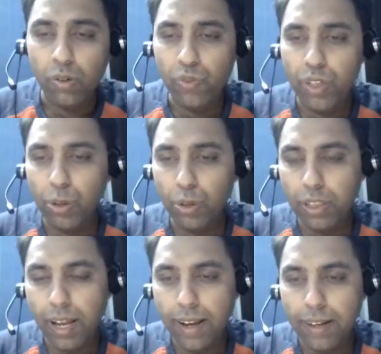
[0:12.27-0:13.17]
we looked
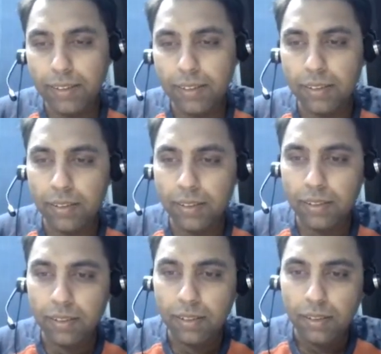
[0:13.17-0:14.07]
at
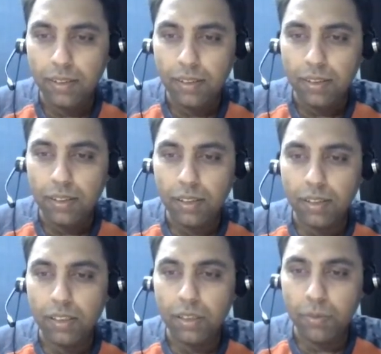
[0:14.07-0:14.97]

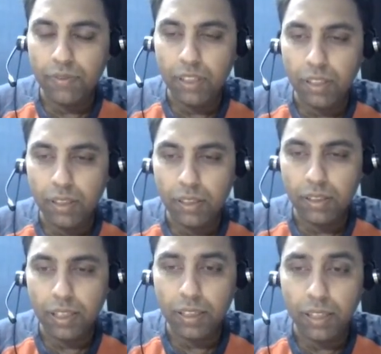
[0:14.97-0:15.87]
some of the
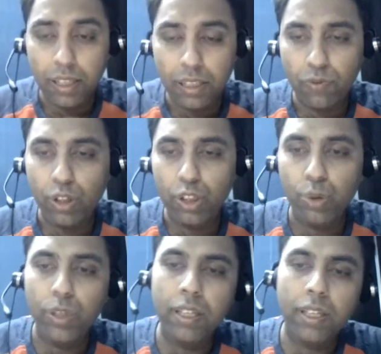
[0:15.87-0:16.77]
techniques for
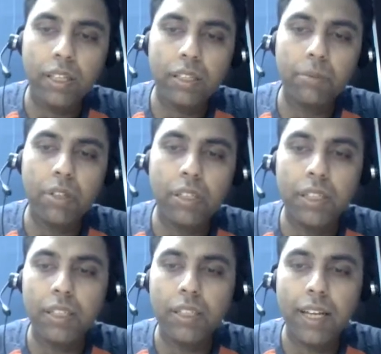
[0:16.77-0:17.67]
doing exploratory
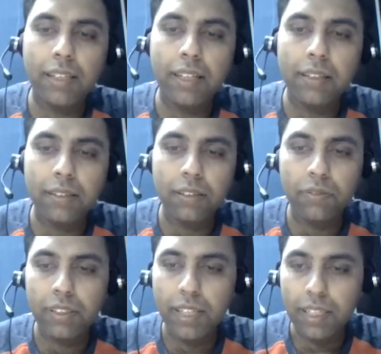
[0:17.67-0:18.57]
data analysis
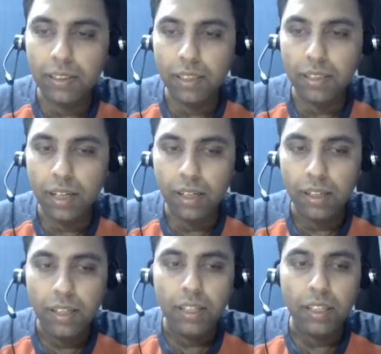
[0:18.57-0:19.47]
with text data.
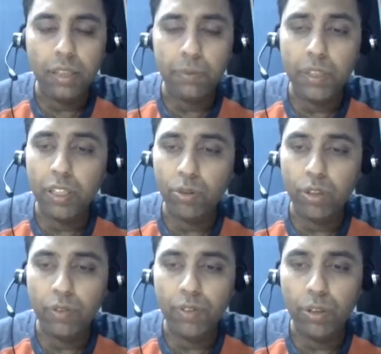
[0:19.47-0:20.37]
In
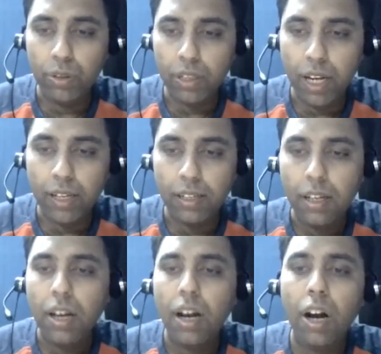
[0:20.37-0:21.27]
particular, we looked at
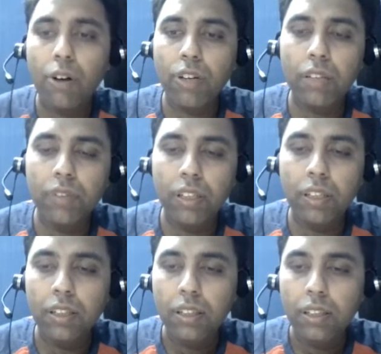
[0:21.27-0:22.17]
how can
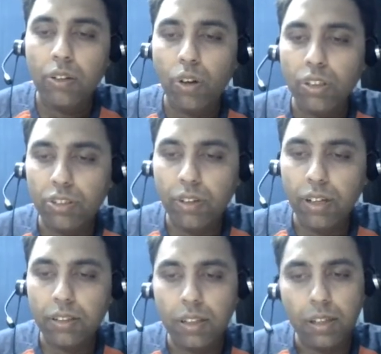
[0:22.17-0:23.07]
we
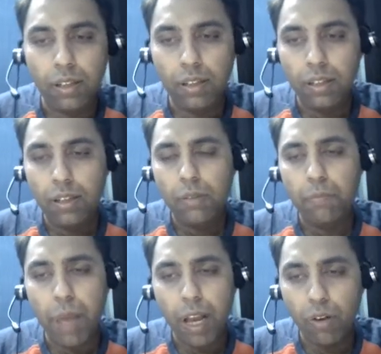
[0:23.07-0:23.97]
construct a
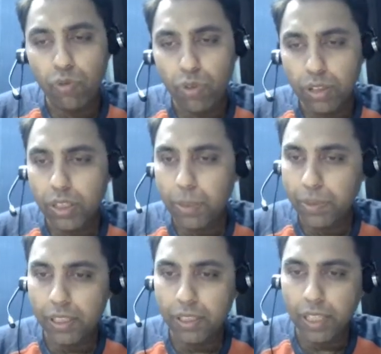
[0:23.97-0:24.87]
bag of words
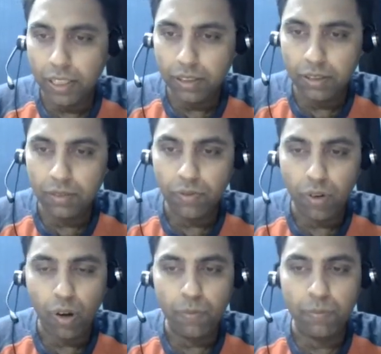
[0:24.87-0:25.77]
representation
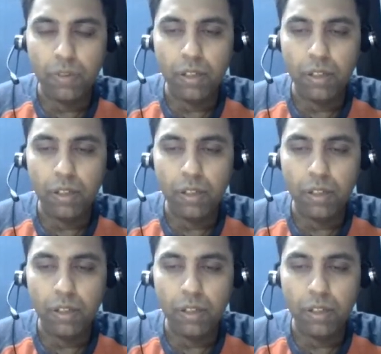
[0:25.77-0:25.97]
from